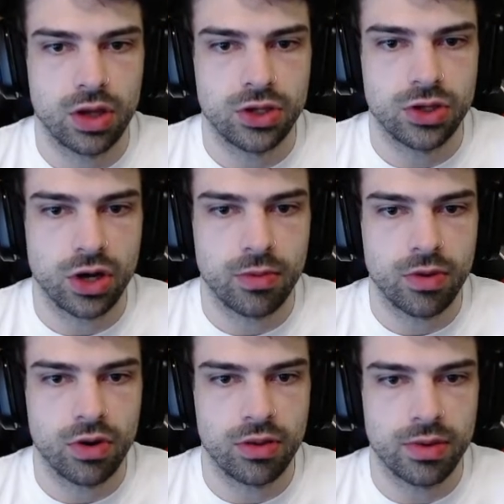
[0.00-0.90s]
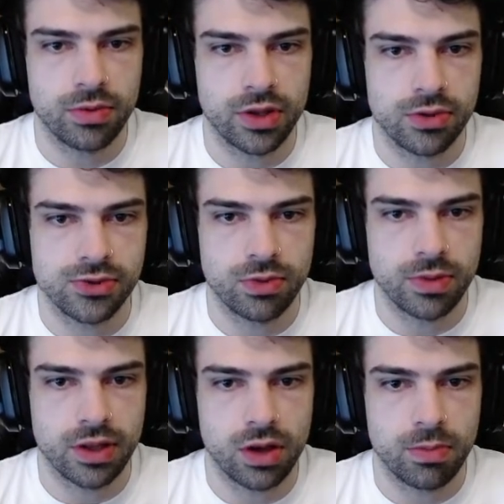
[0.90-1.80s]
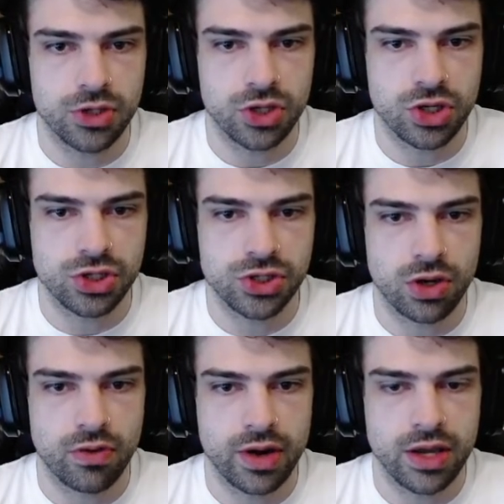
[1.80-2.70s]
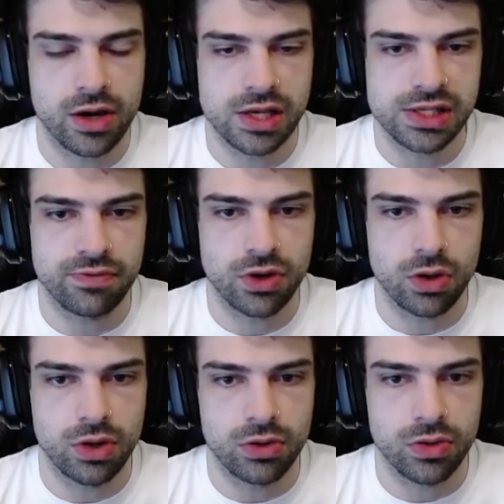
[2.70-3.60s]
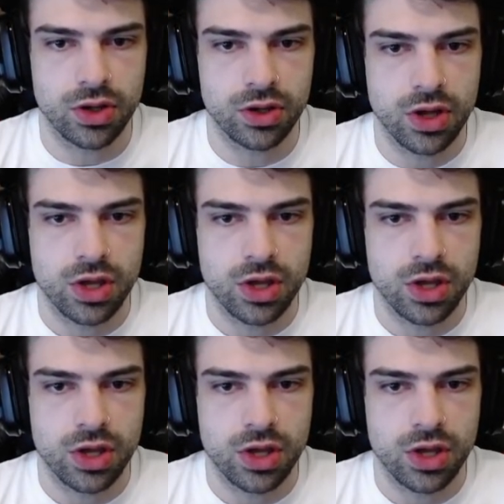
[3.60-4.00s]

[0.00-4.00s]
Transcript: You're going to be one of the people that goes through B long, but you're going to start right here as if you're going to hookah.